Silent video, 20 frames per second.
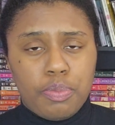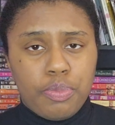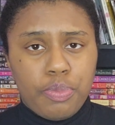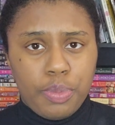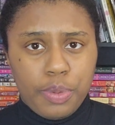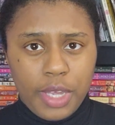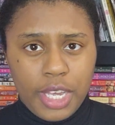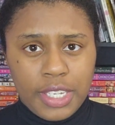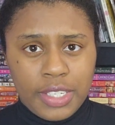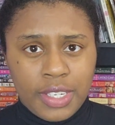
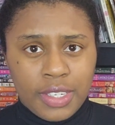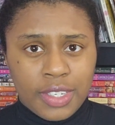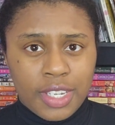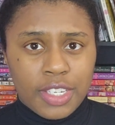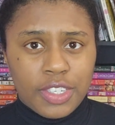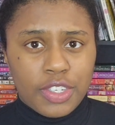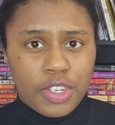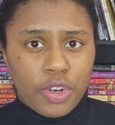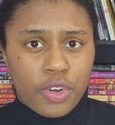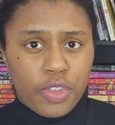places
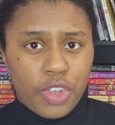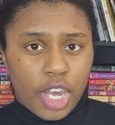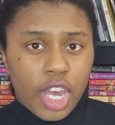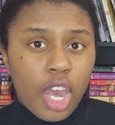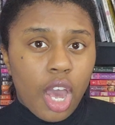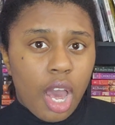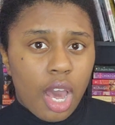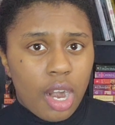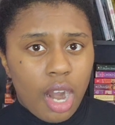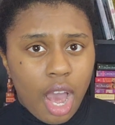consider the
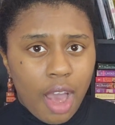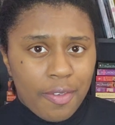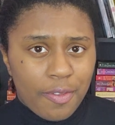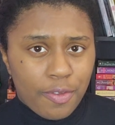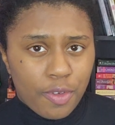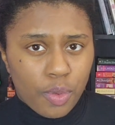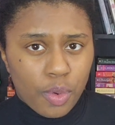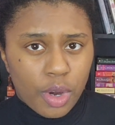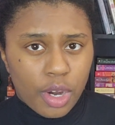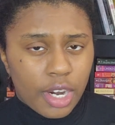cutoff
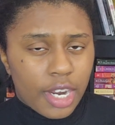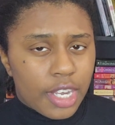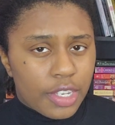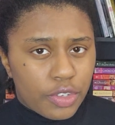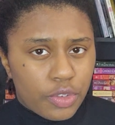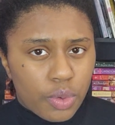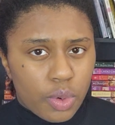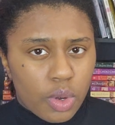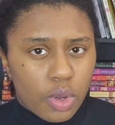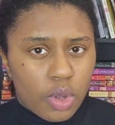for
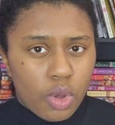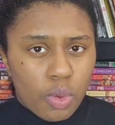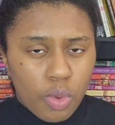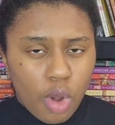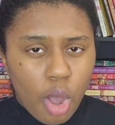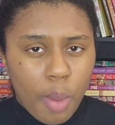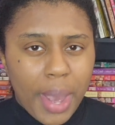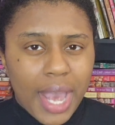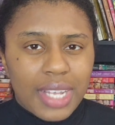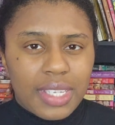historical
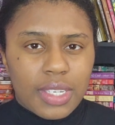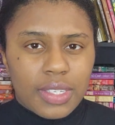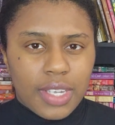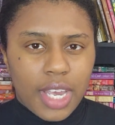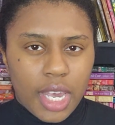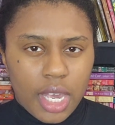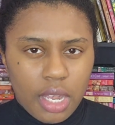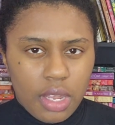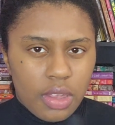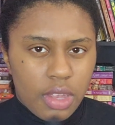romance is
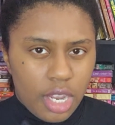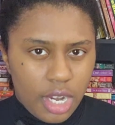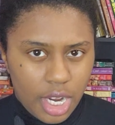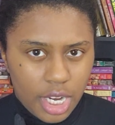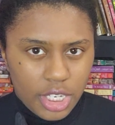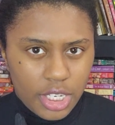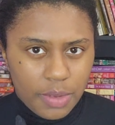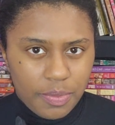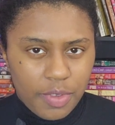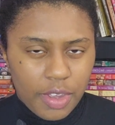like the
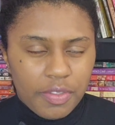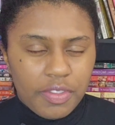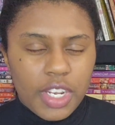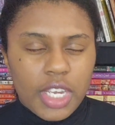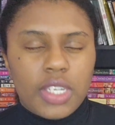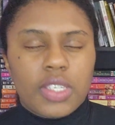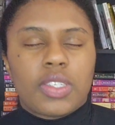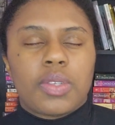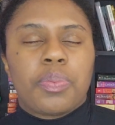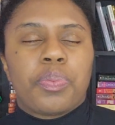
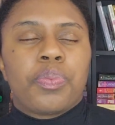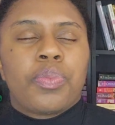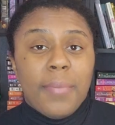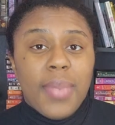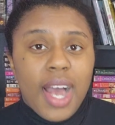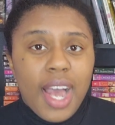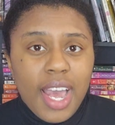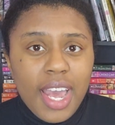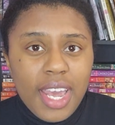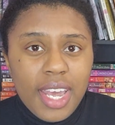1950s.
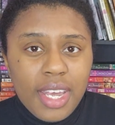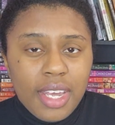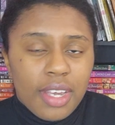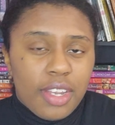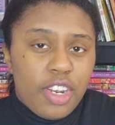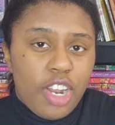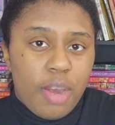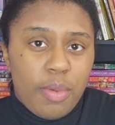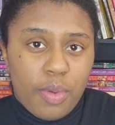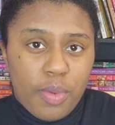My
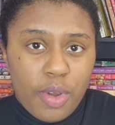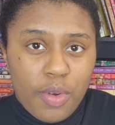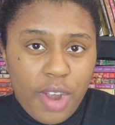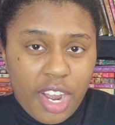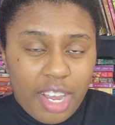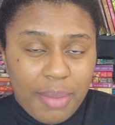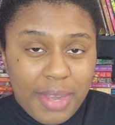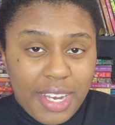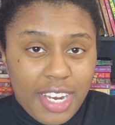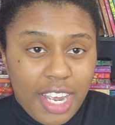number one
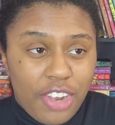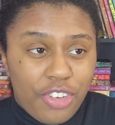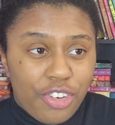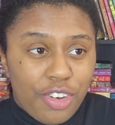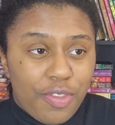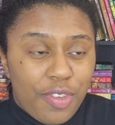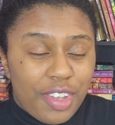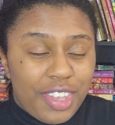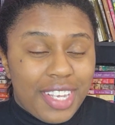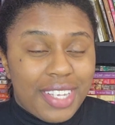recommendation
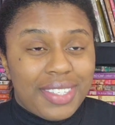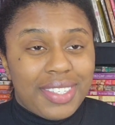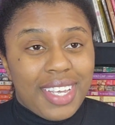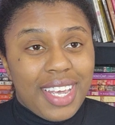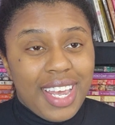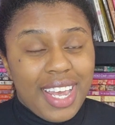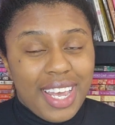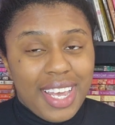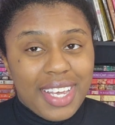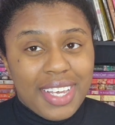for this
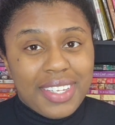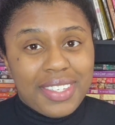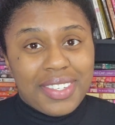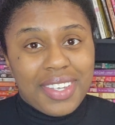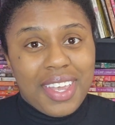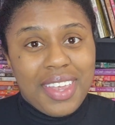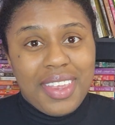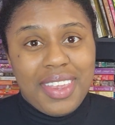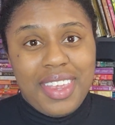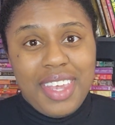is
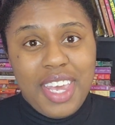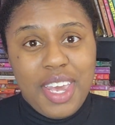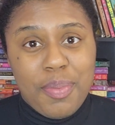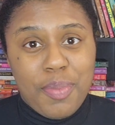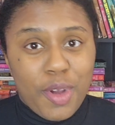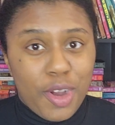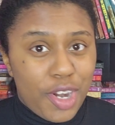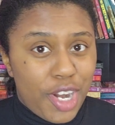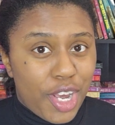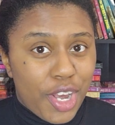the
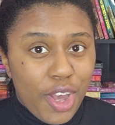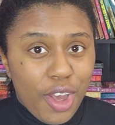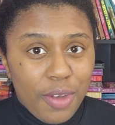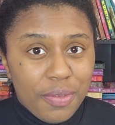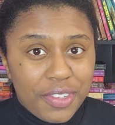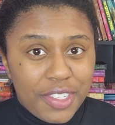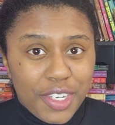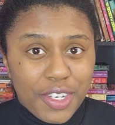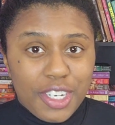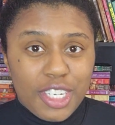Burning Cove
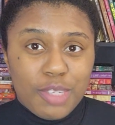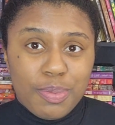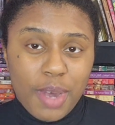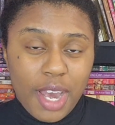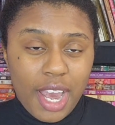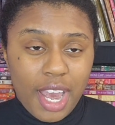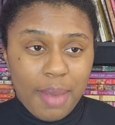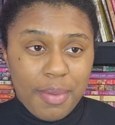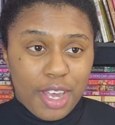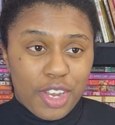series by
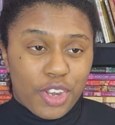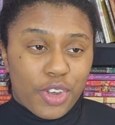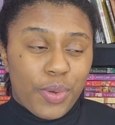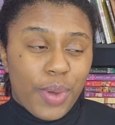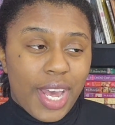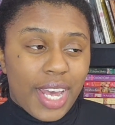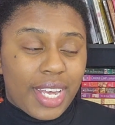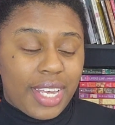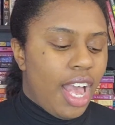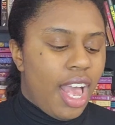Amanda
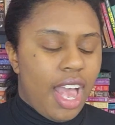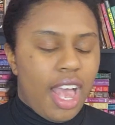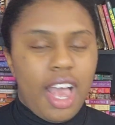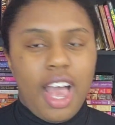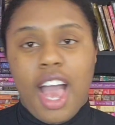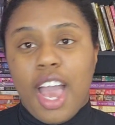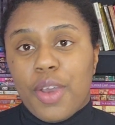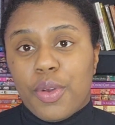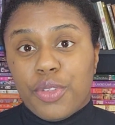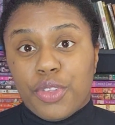Quick.
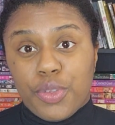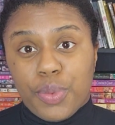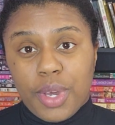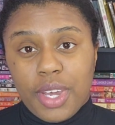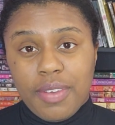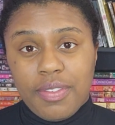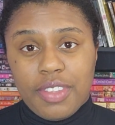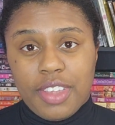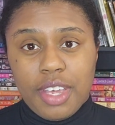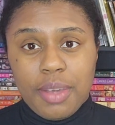I own 3
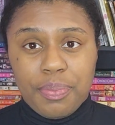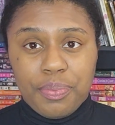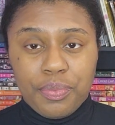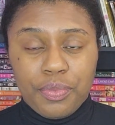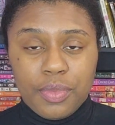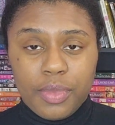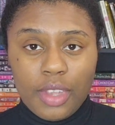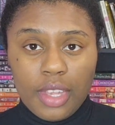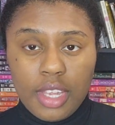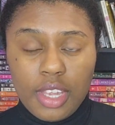of them.
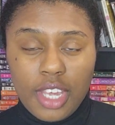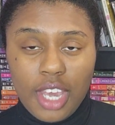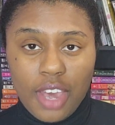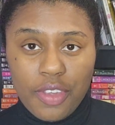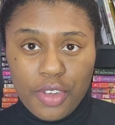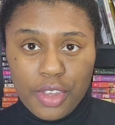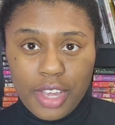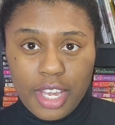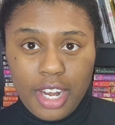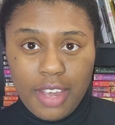The
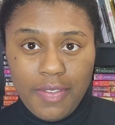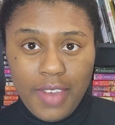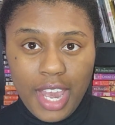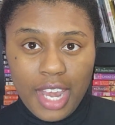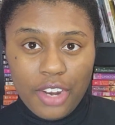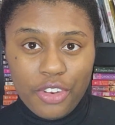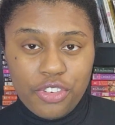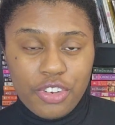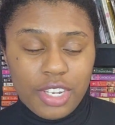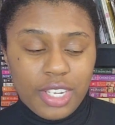Other Lady
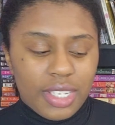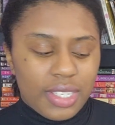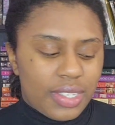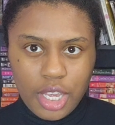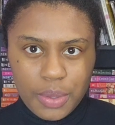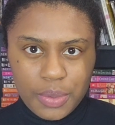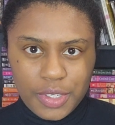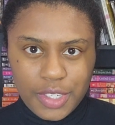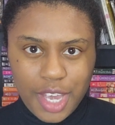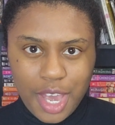Vanishes,
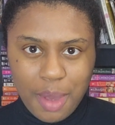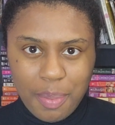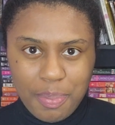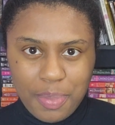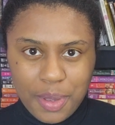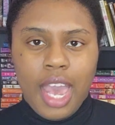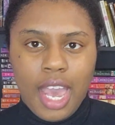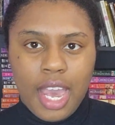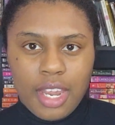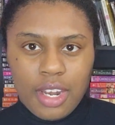Close Up,
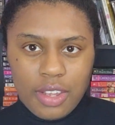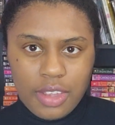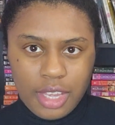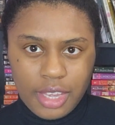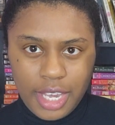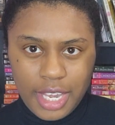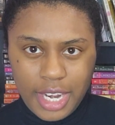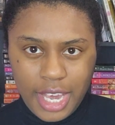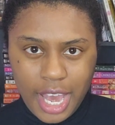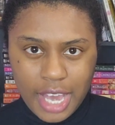and The
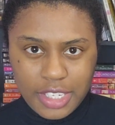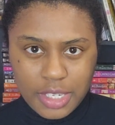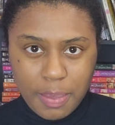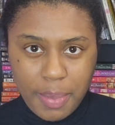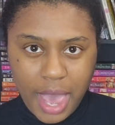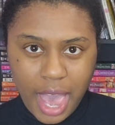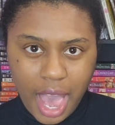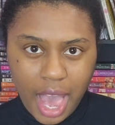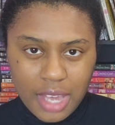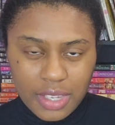Lady Has a
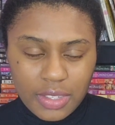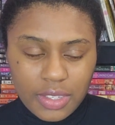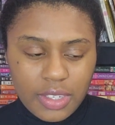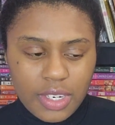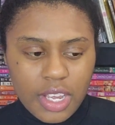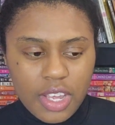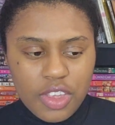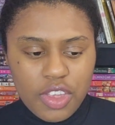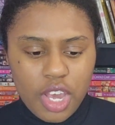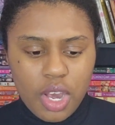
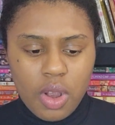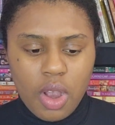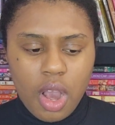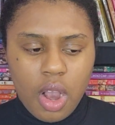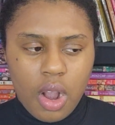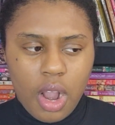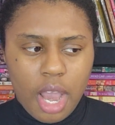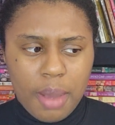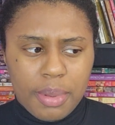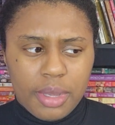Past. There
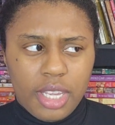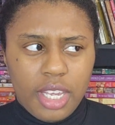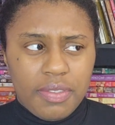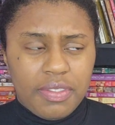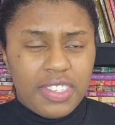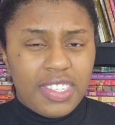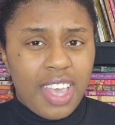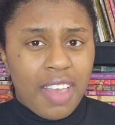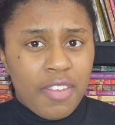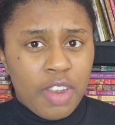are, I believe,
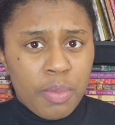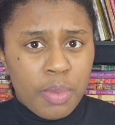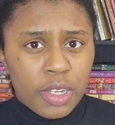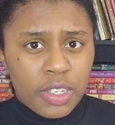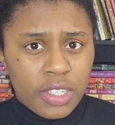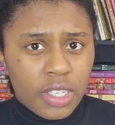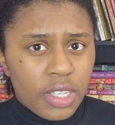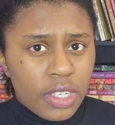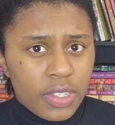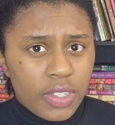7
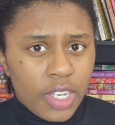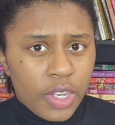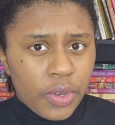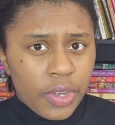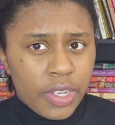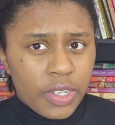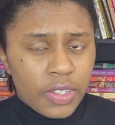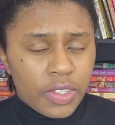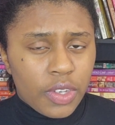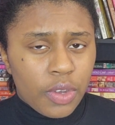books in the
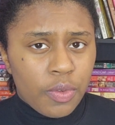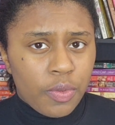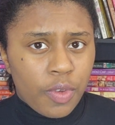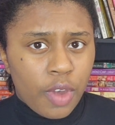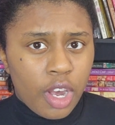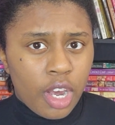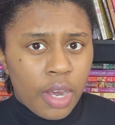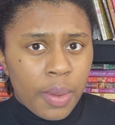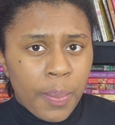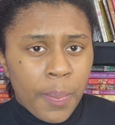series so
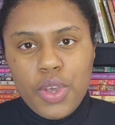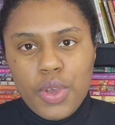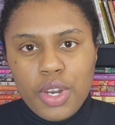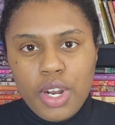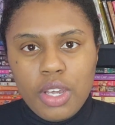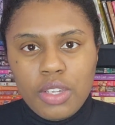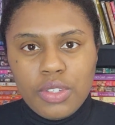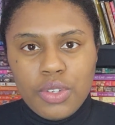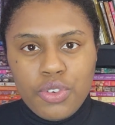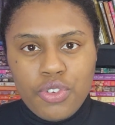far. You could
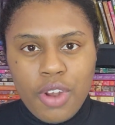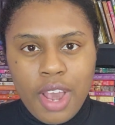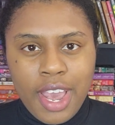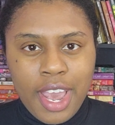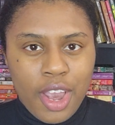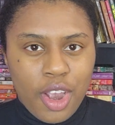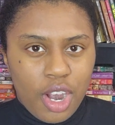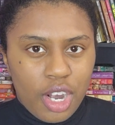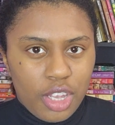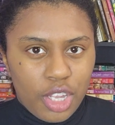also try
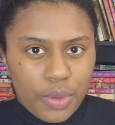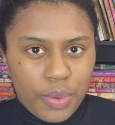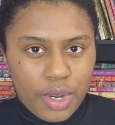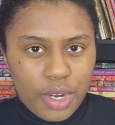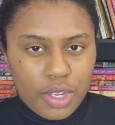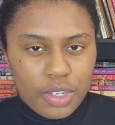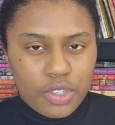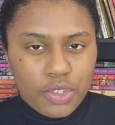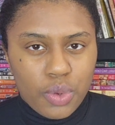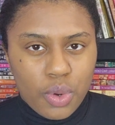a Harlequin
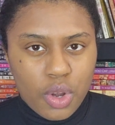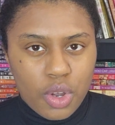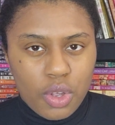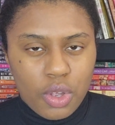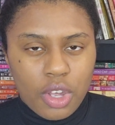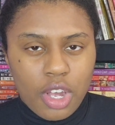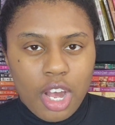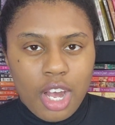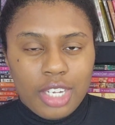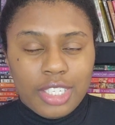historical
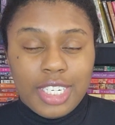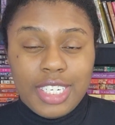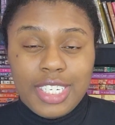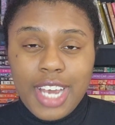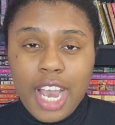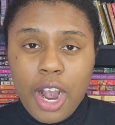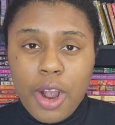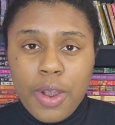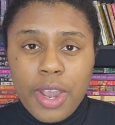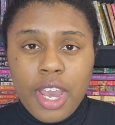called
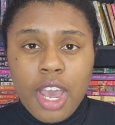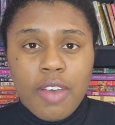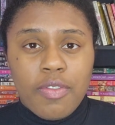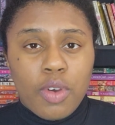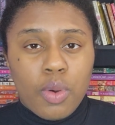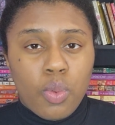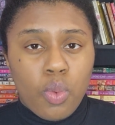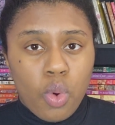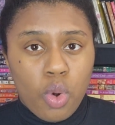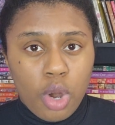Diary of a
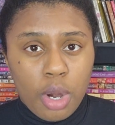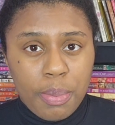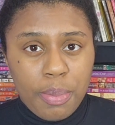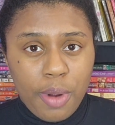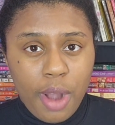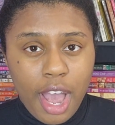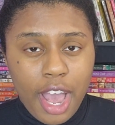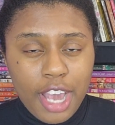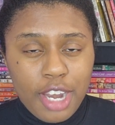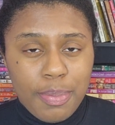War
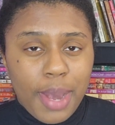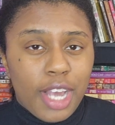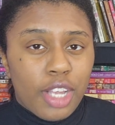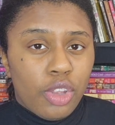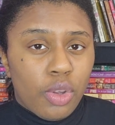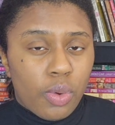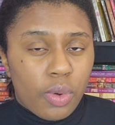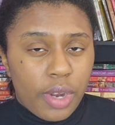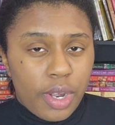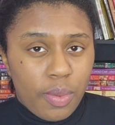Bride by
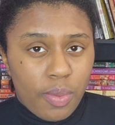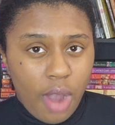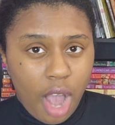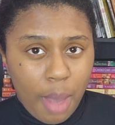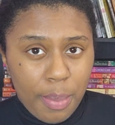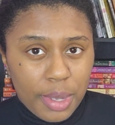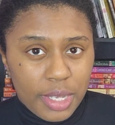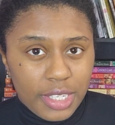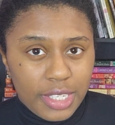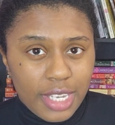Laurie
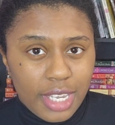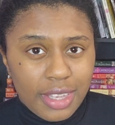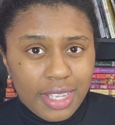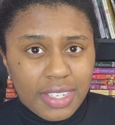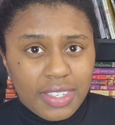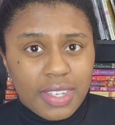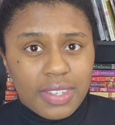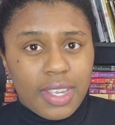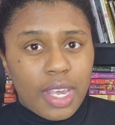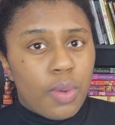Robinson.
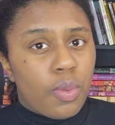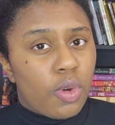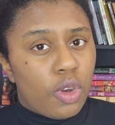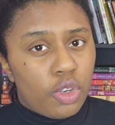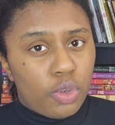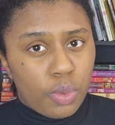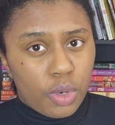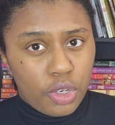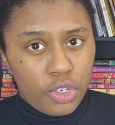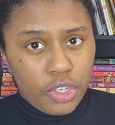This is a
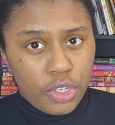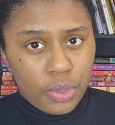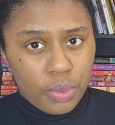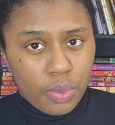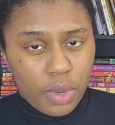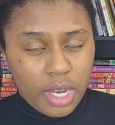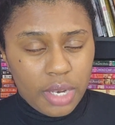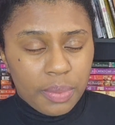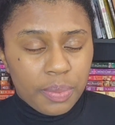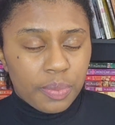World War II
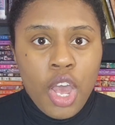one.